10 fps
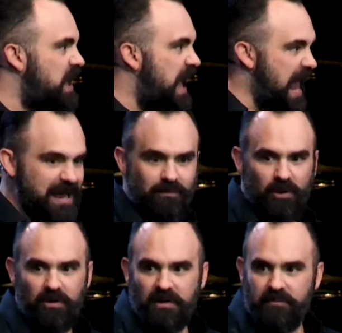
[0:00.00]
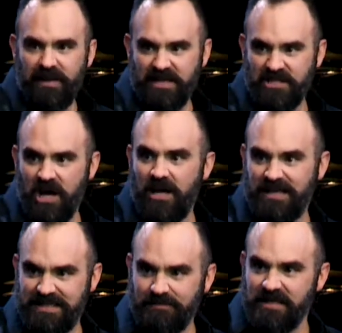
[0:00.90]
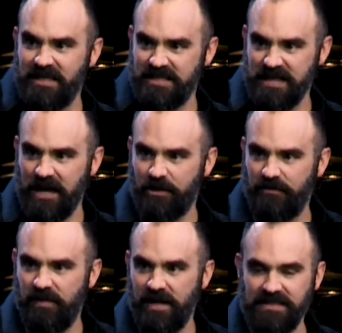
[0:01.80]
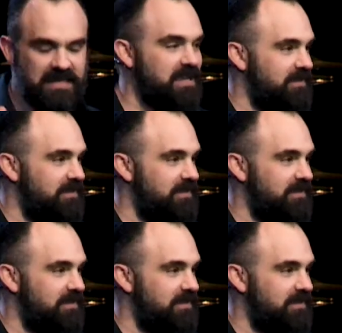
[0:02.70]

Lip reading: Abel because God accepted his sacrifice.